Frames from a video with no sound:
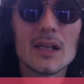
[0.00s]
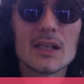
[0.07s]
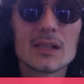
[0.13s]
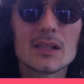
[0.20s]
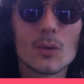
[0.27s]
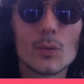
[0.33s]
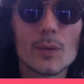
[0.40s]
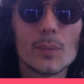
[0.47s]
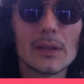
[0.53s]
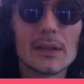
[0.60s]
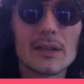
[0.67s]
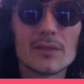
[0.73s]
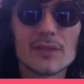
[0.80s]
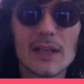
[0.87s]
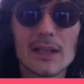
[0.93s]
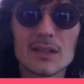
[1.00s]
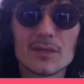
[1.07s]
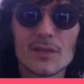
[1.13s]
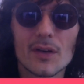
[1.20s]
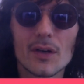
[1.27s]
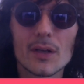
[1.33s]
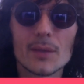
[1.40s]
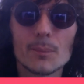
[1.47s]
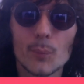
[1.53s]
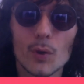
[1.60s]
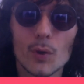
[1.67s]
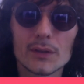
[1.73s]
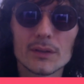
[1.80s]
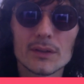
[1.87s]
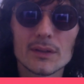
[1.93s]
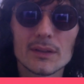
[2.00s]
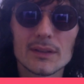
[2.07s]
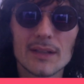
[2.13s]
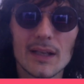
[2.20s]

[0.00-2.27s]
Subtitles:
So we believe that it's very important